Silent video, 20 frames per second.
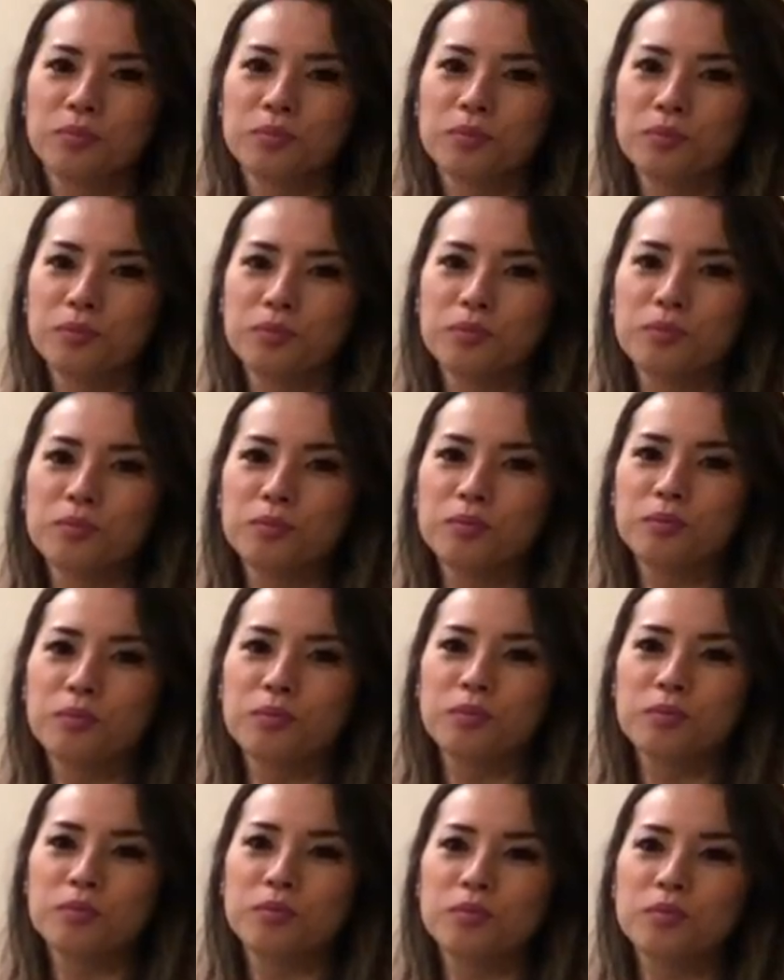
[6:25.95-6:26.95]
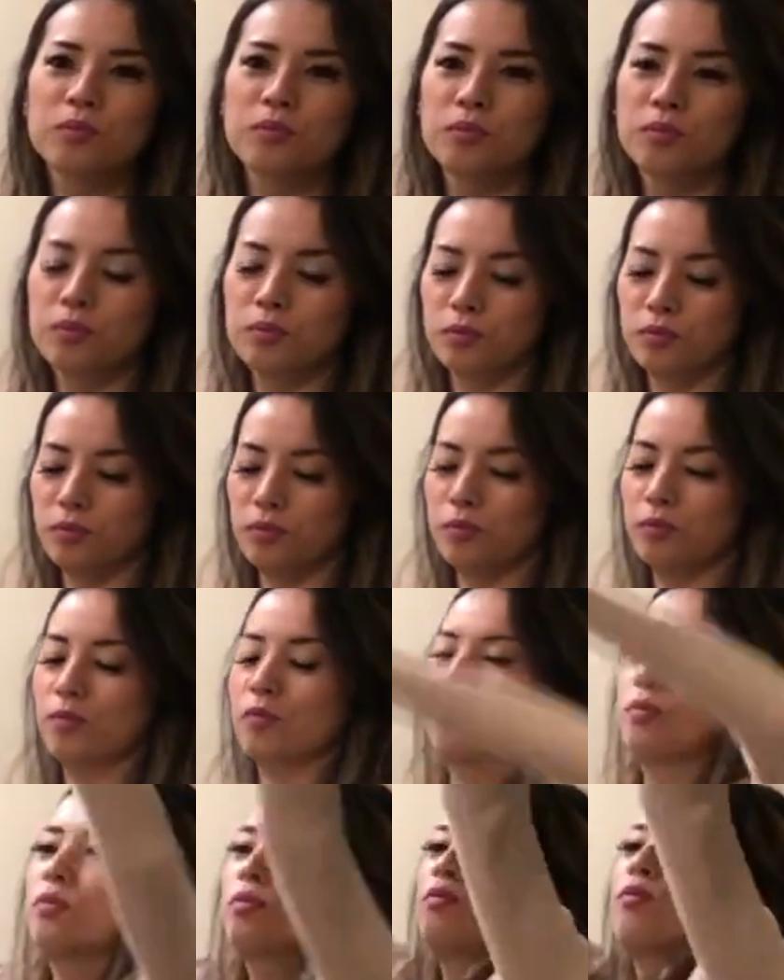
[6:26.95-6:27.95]

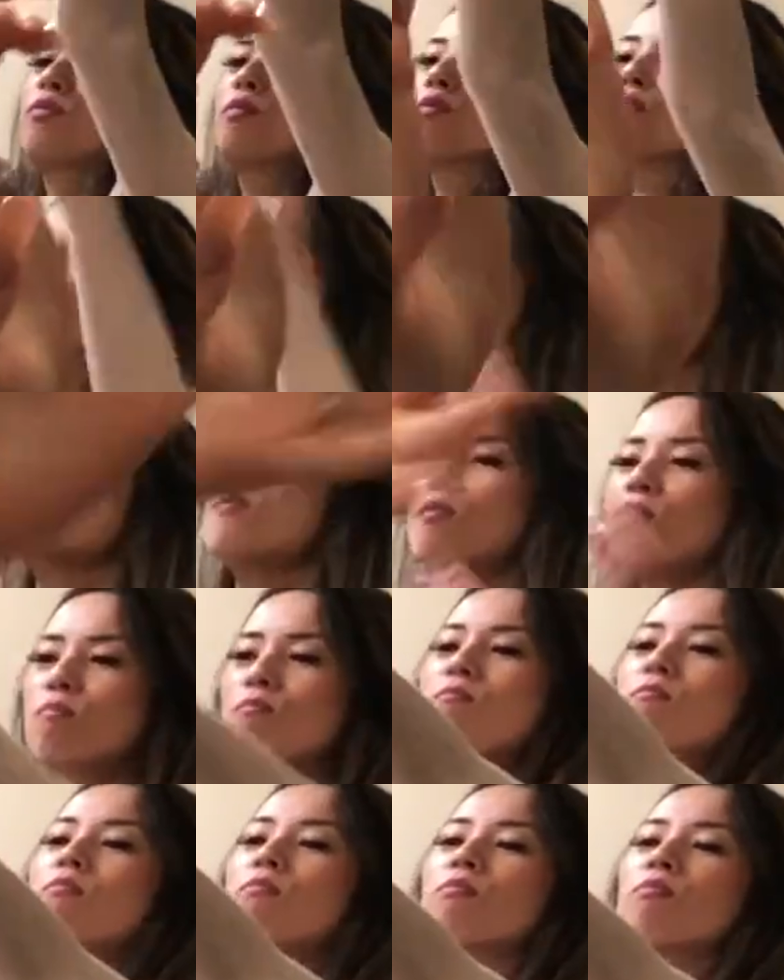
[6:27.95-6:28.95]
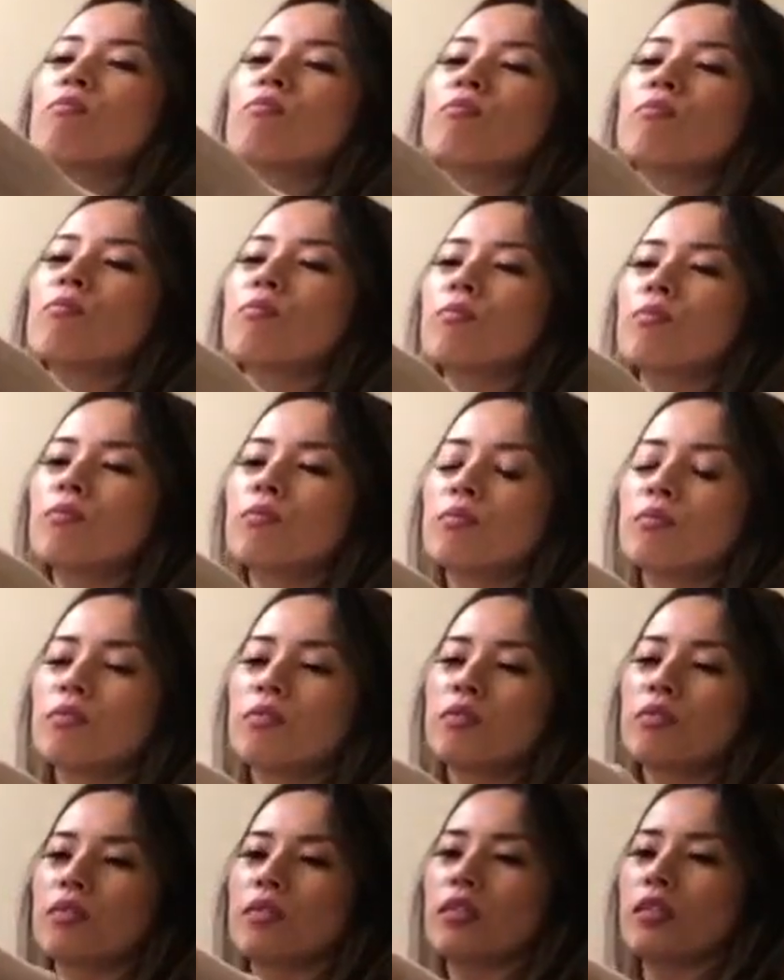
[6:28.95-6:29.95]

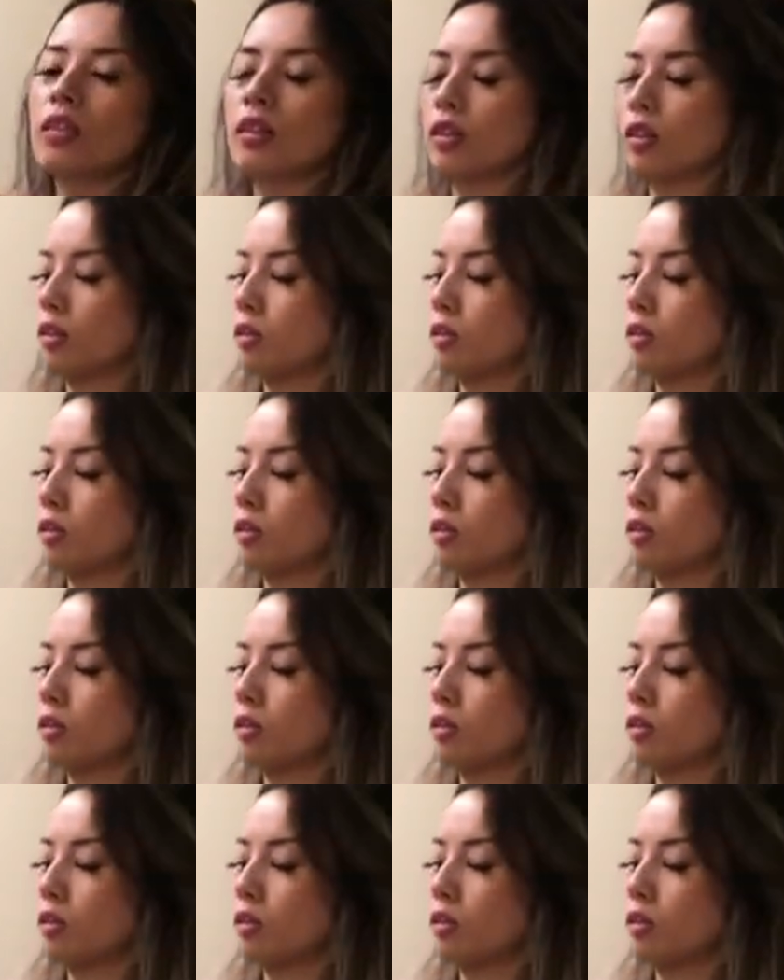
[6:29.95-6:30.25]
The person shown says nothing.